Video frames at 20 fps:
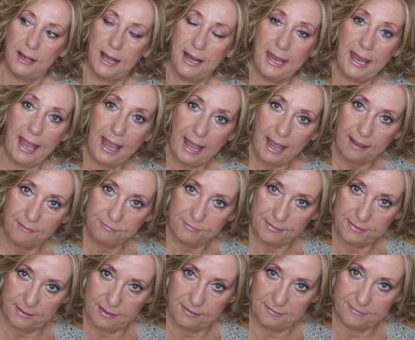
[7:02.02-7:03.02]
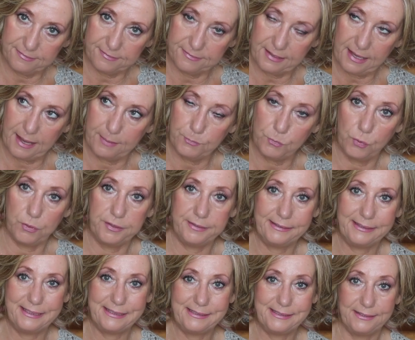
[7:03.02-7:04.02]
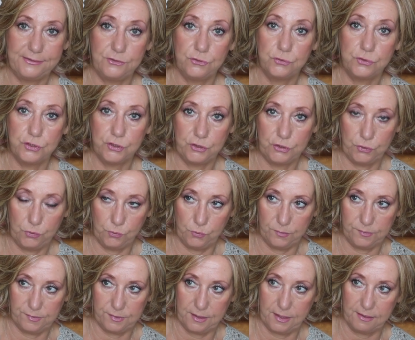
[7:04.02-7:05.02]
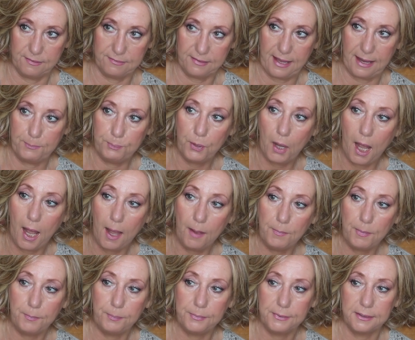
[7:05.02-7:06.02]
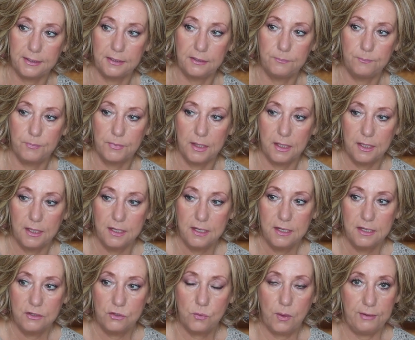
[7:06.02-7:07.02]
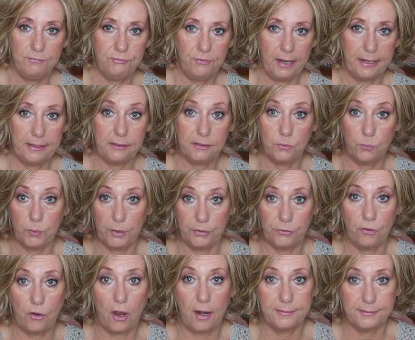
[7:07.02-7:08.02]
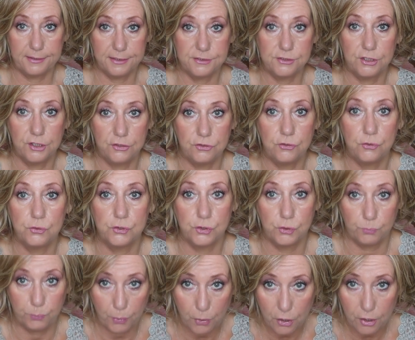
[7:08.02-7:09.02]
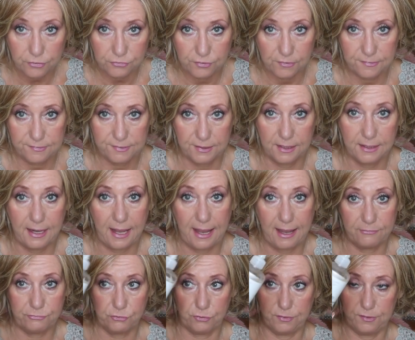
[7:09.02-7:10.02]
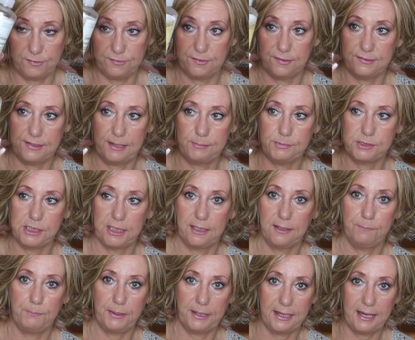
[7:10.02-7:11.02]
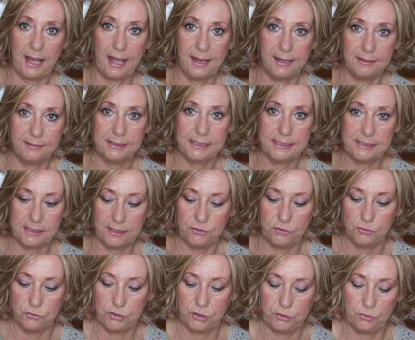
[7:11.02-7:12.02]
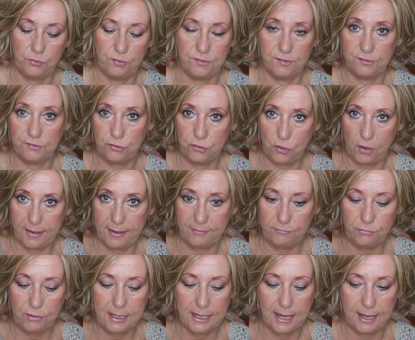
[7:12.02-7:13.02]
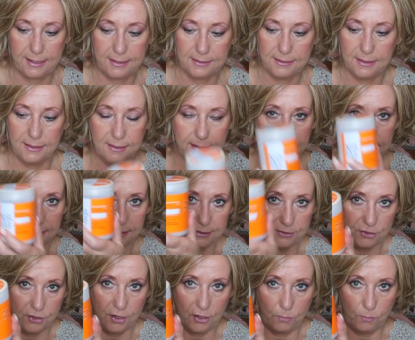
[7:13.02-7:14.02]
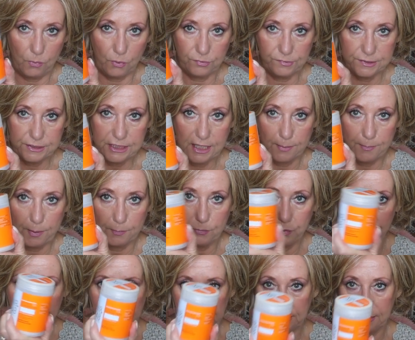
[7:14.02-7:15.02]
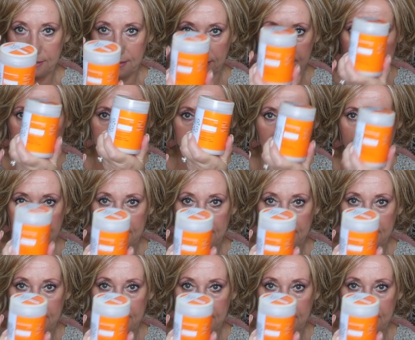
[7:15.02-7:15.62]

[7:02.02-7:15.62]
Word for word: I have this. I'm going to continue to use this. I probably, quite frankly, will not continue to purchase it after this is empty, but I continue to use this. Not every night, you know, most of the time I'm using this,